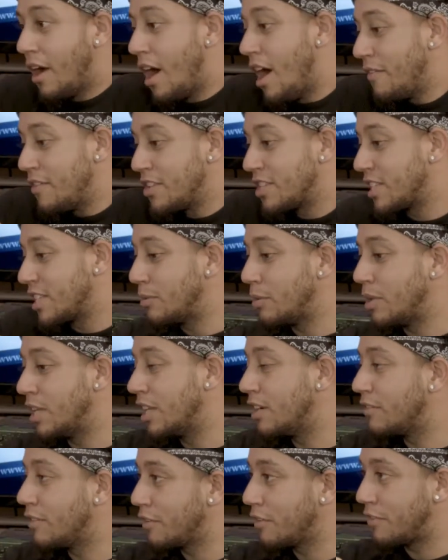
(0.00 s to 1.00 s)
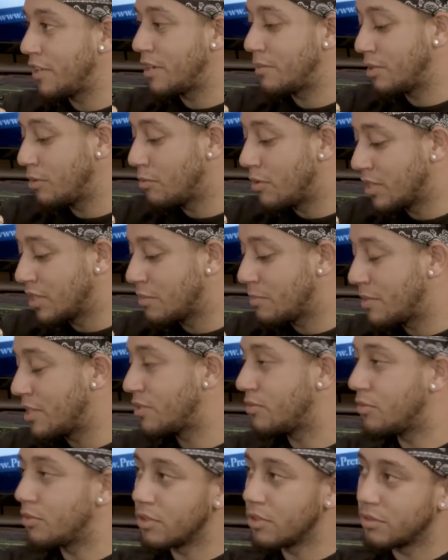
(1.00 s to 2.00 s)
Obviously, we love our family and want the
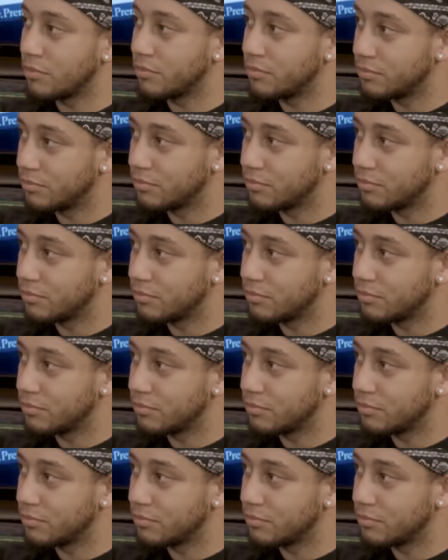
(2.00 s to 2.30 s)
best for them.